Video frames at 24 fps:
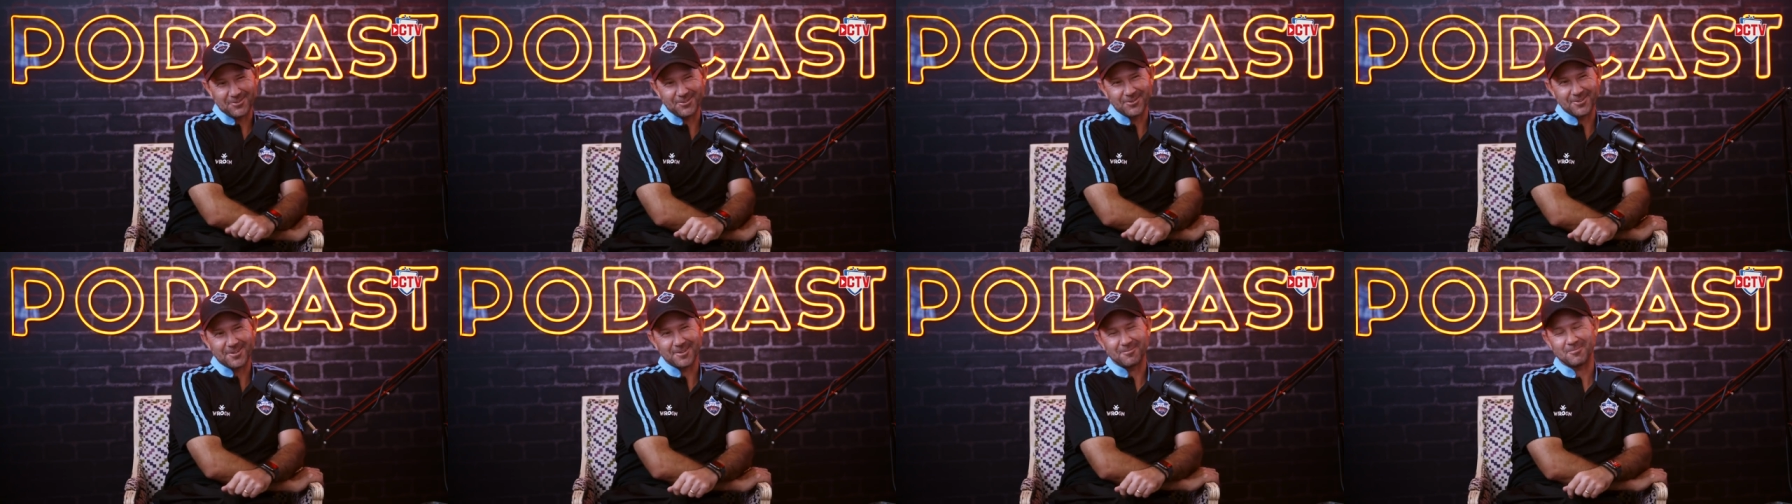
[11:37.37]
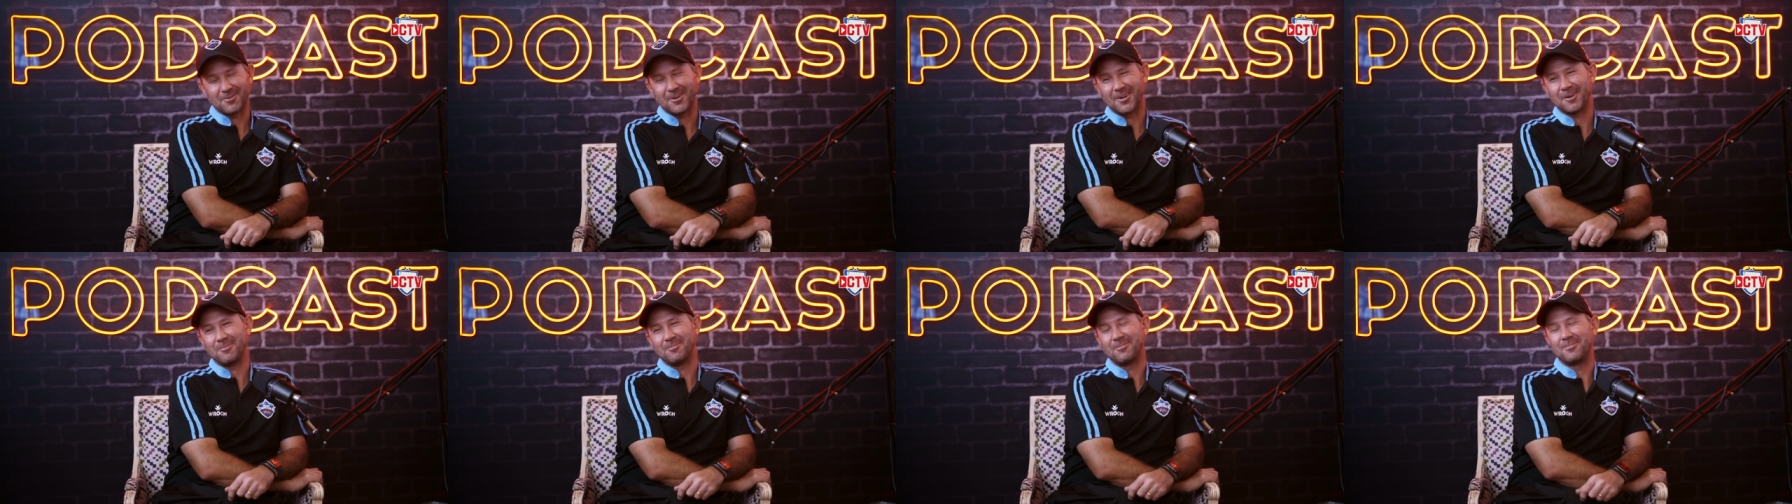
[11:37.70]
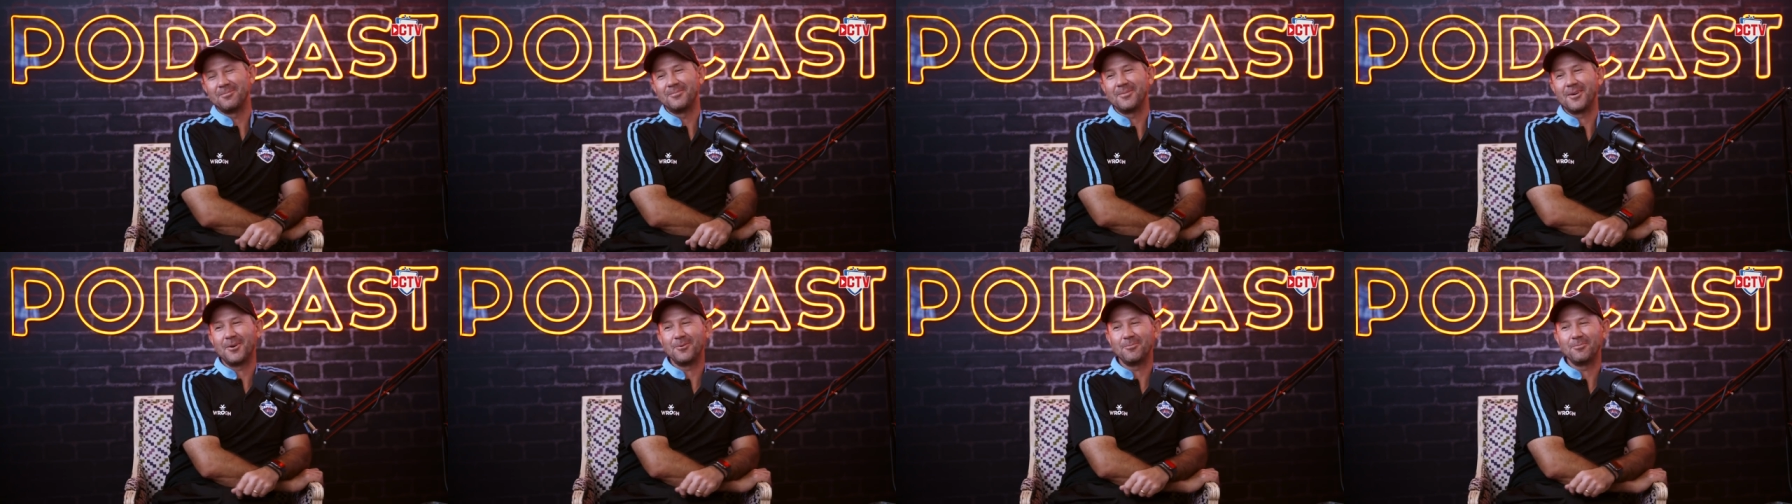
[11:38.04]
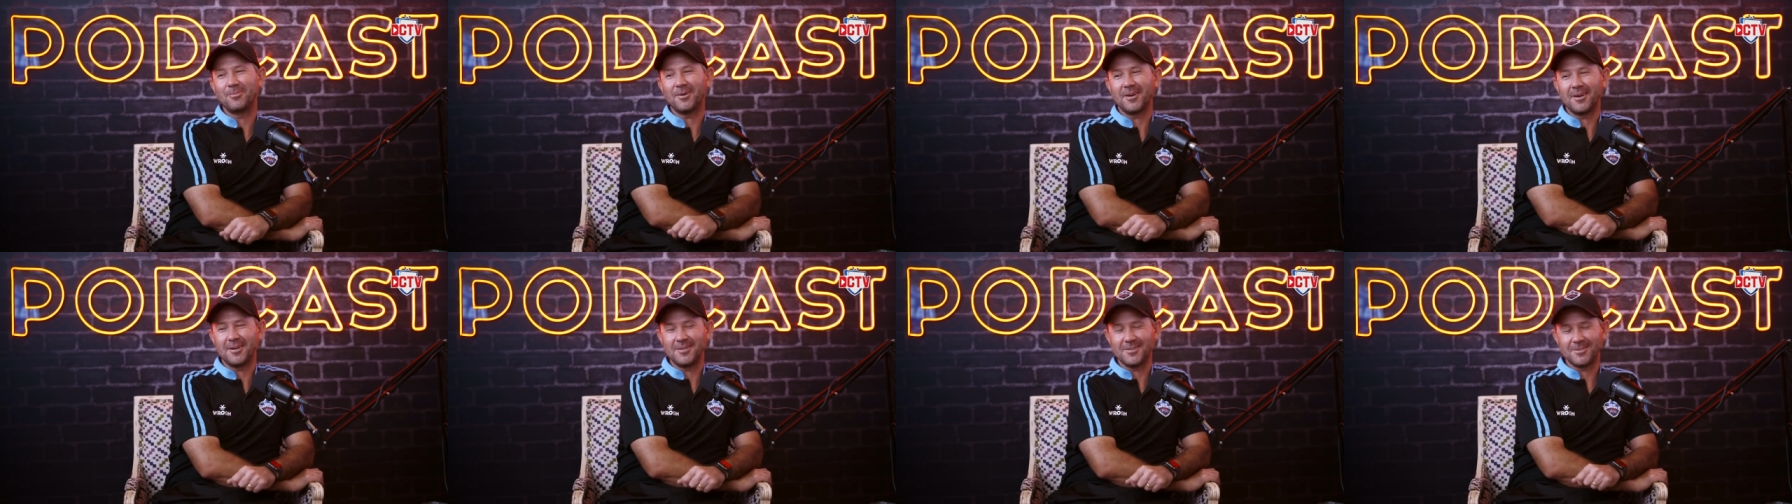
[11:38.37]
If you look at my
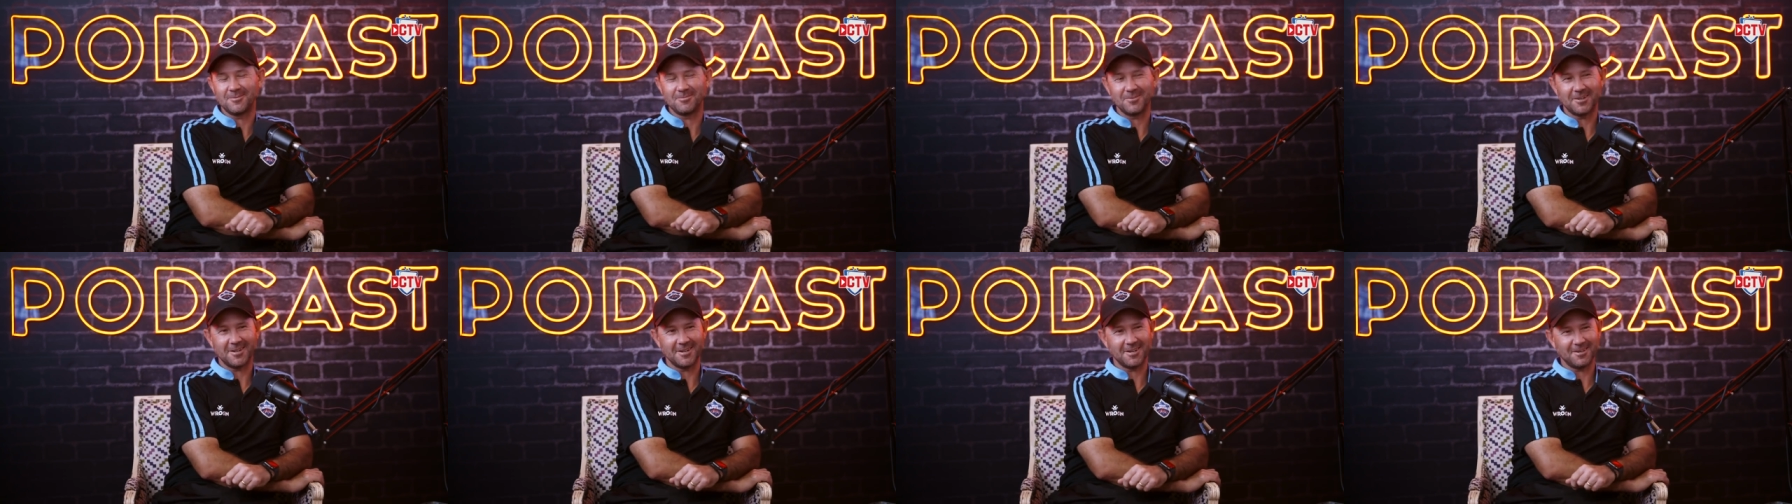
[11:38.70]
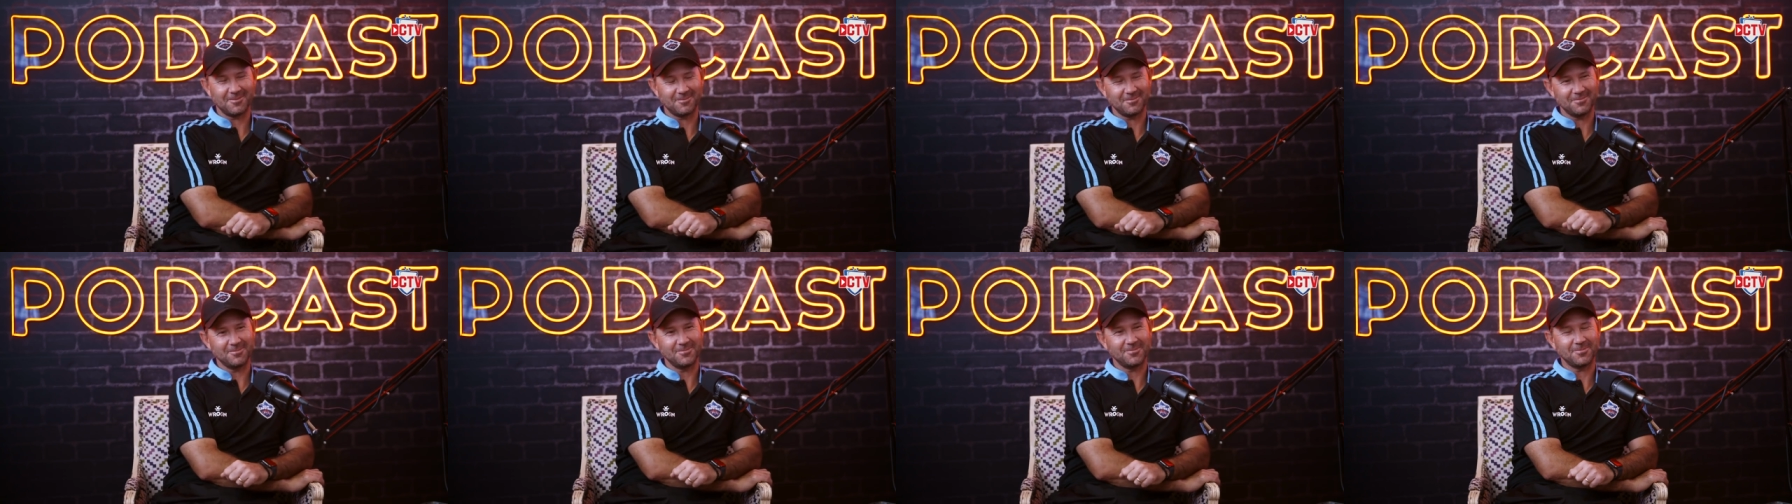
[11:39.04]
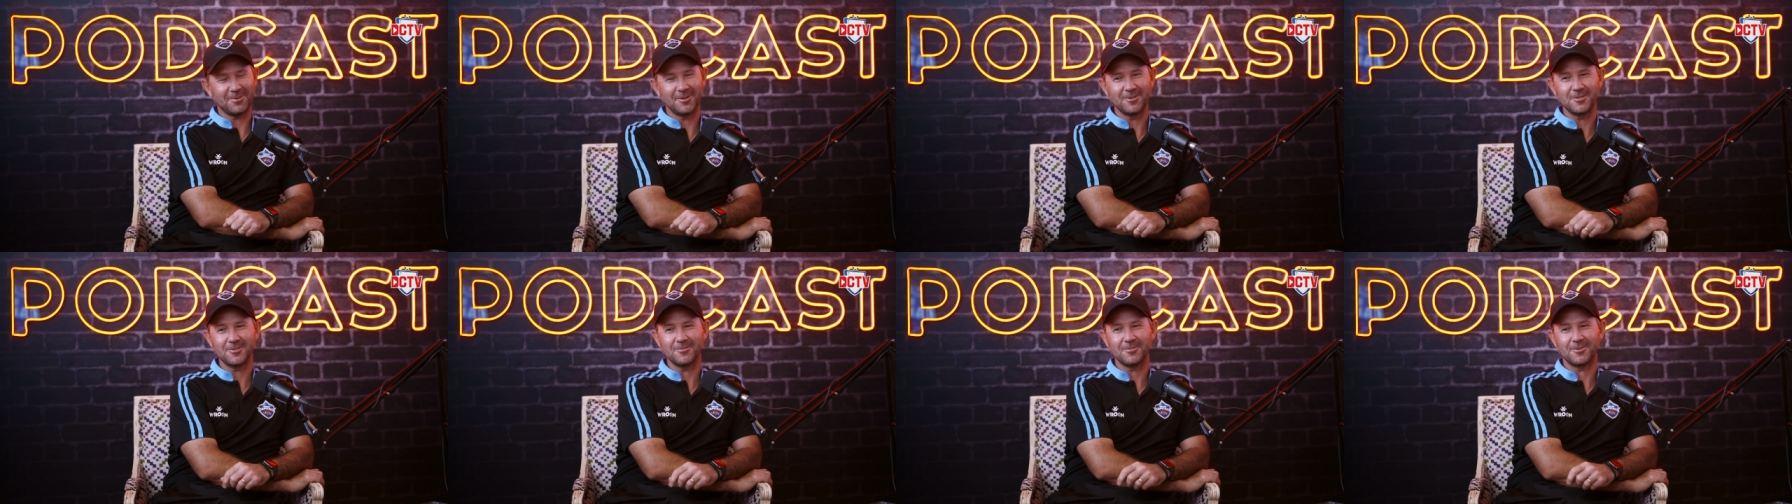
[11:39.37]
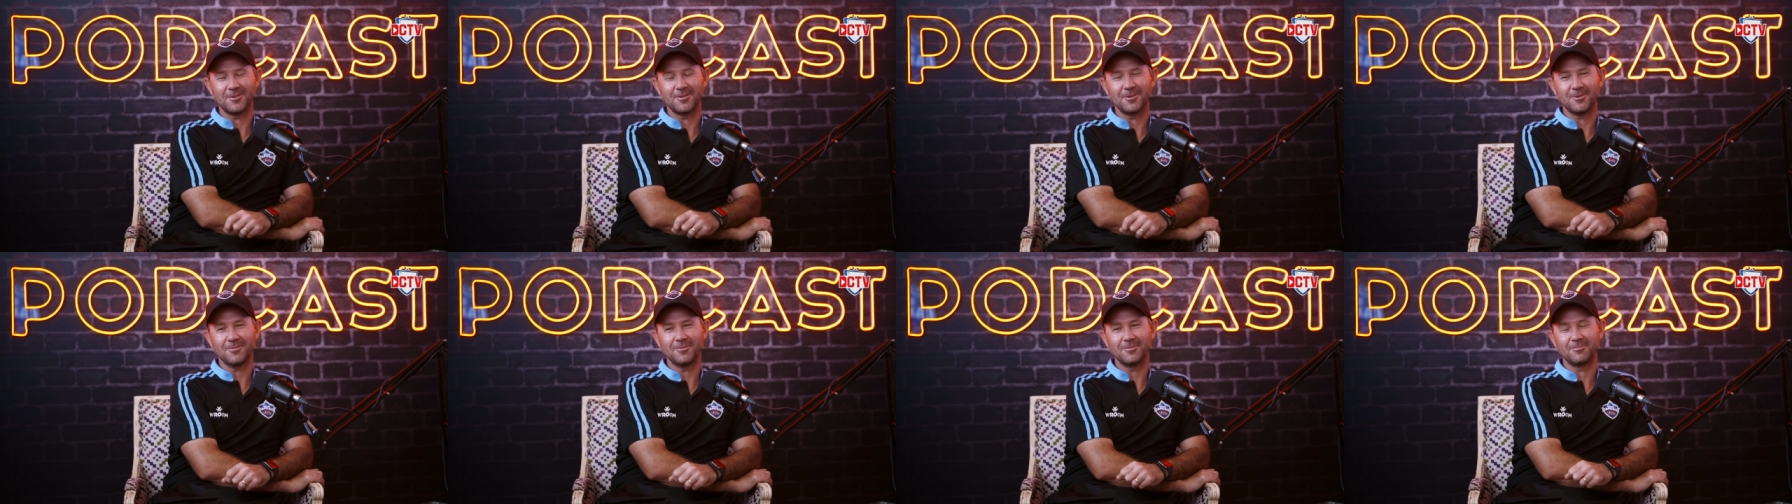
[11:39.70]
own page, I'm not, I don't post
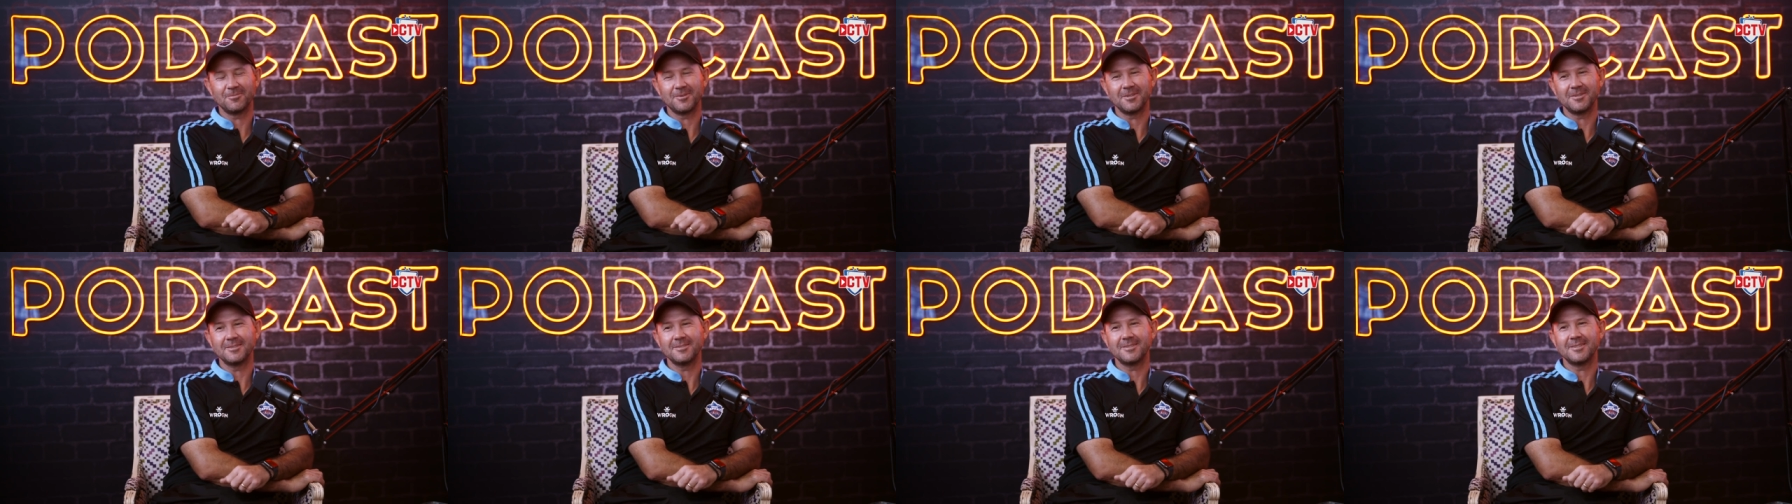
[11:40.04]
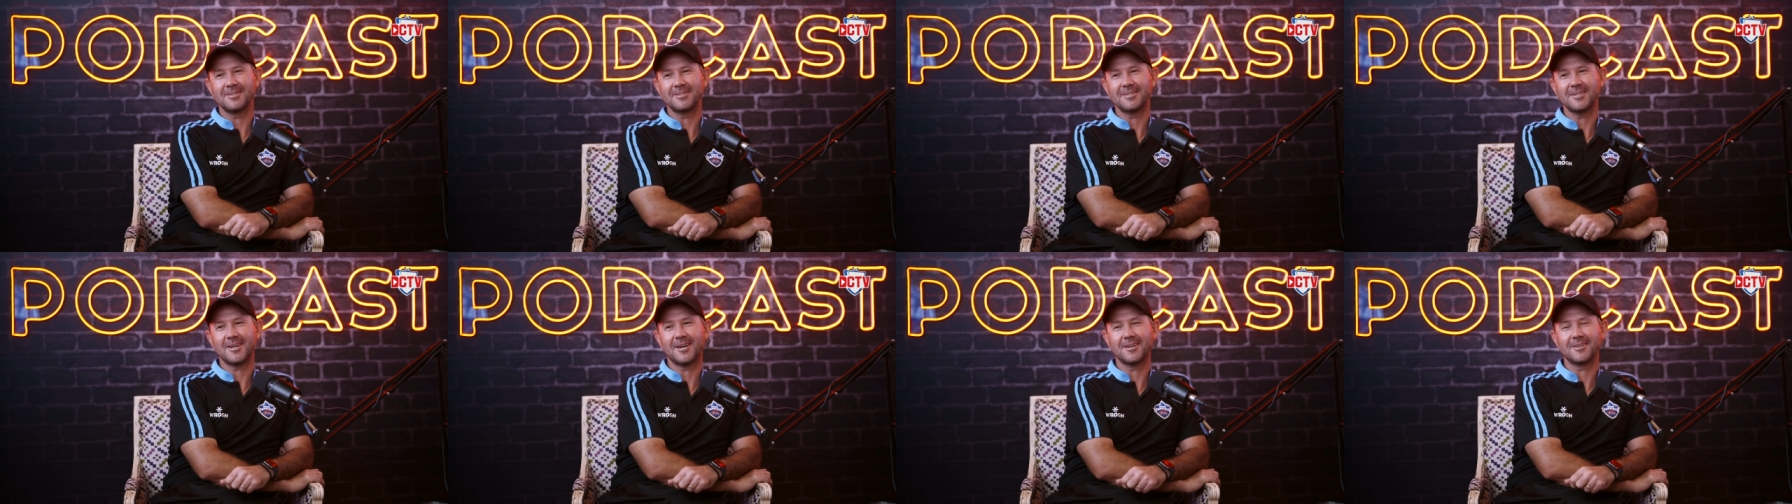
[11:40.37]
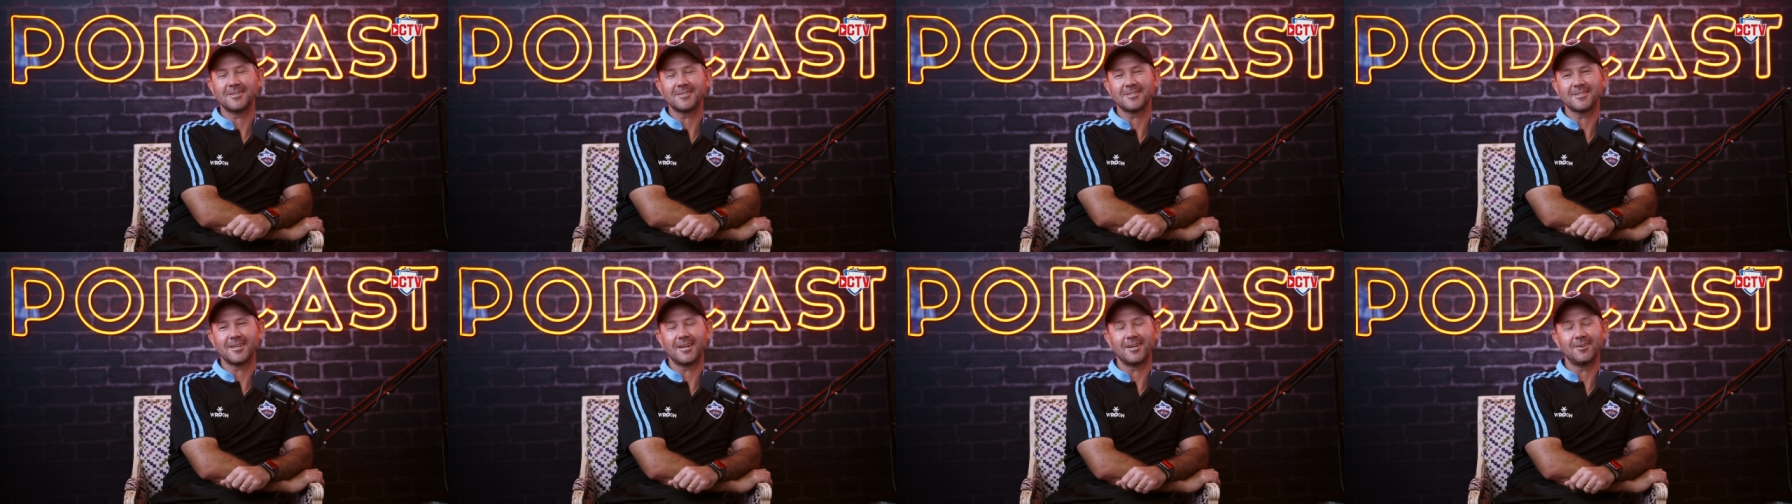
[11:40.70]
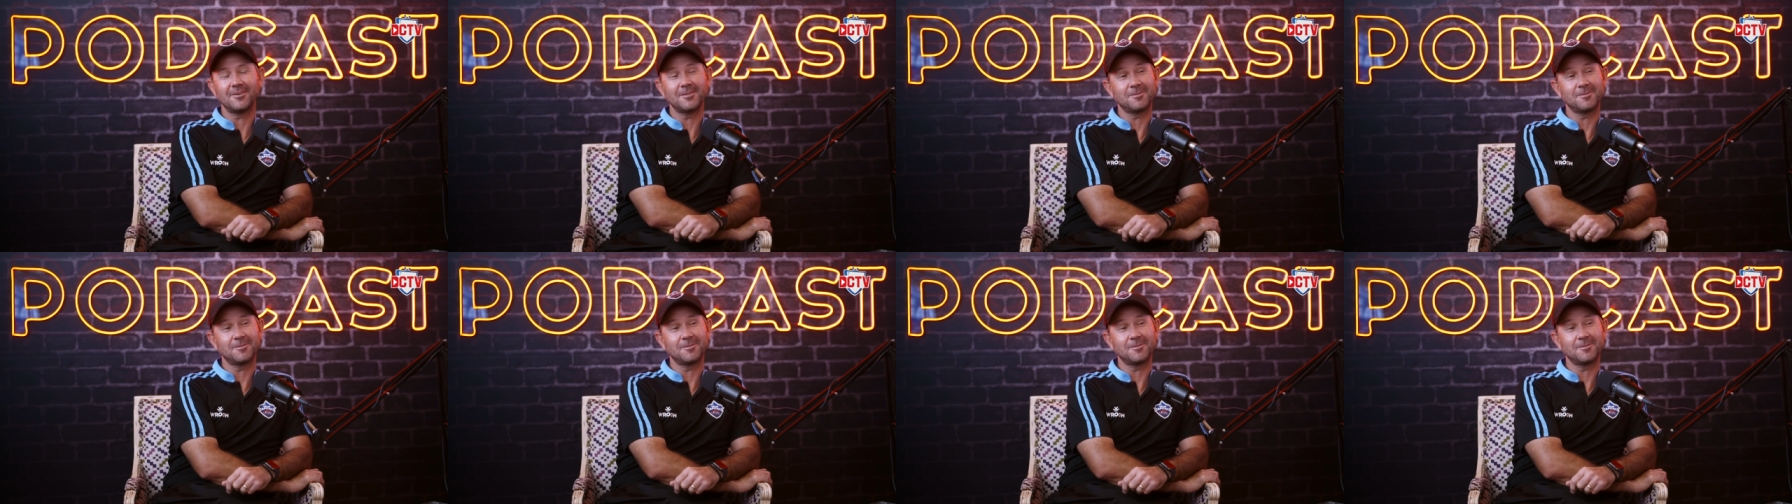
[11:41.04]
very often, but it's yeah. hard to stay.